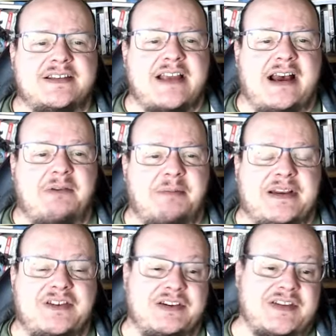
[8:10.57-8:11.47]
I
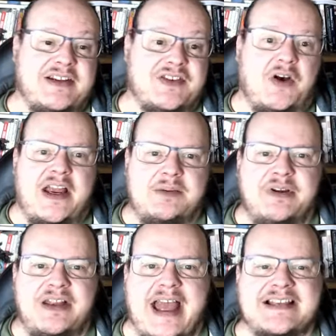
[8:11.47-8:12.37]
say designed,
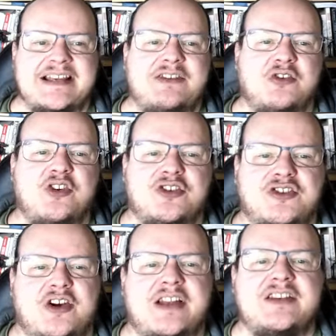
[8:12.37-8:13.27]
but not
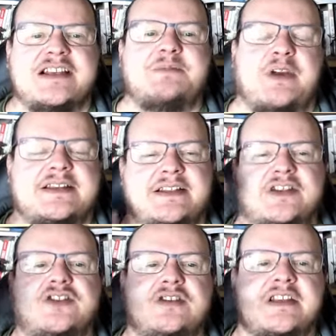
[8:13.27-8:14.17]
designed expressly to
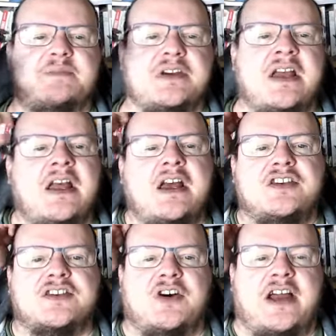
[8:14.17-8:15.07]
do this, but
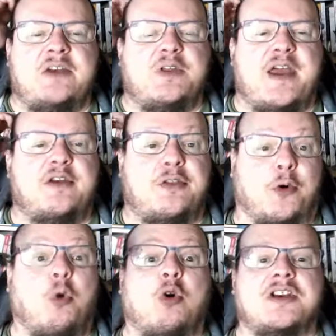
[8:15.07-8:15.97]
designed without
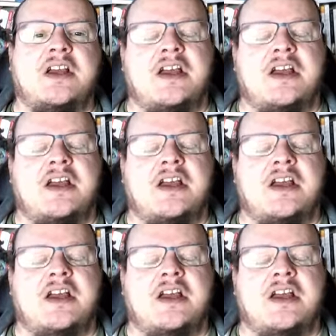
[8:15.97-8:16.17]
thought.